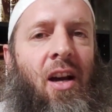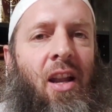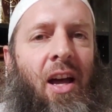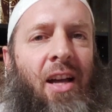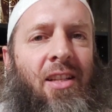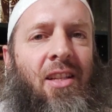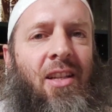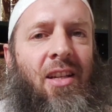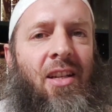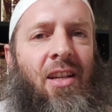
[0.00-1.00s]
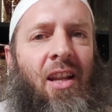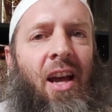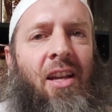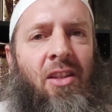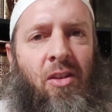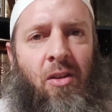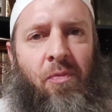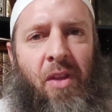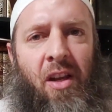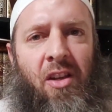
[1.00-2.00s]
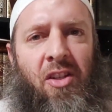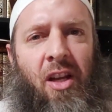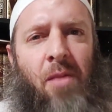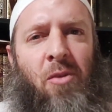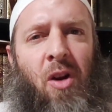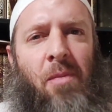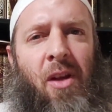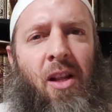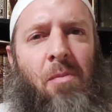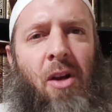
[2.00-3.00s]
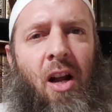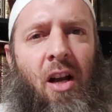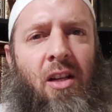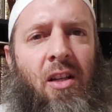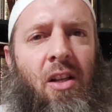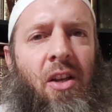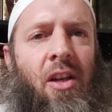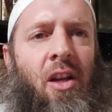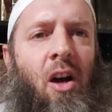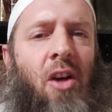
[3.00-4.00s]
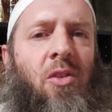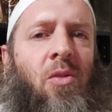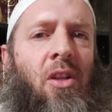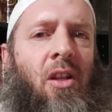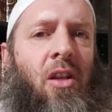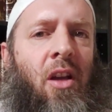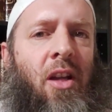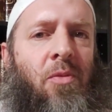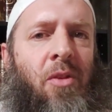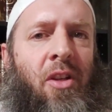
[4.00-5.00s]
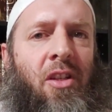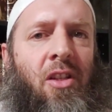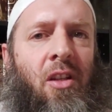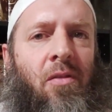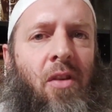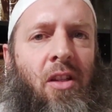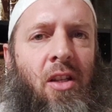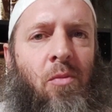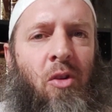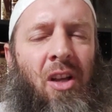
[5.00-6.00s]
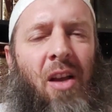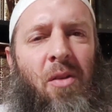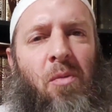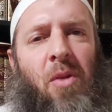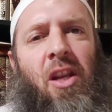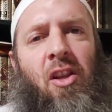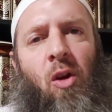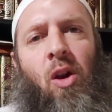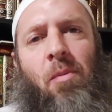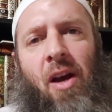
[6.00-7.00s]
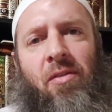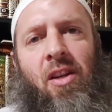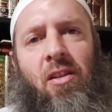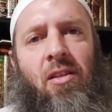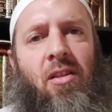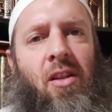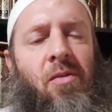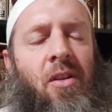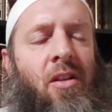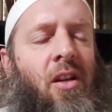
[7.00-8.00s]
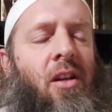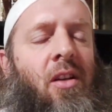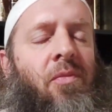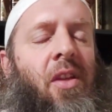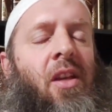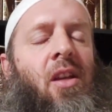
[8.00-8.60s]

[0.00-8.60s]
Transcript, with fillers: a lot, uh, a lot easier. Uh, Shaykh Abdul Rahman al-Barak also did an explanation of uh, Tadmuriyyah. Uh, many of the ulama have done different uh,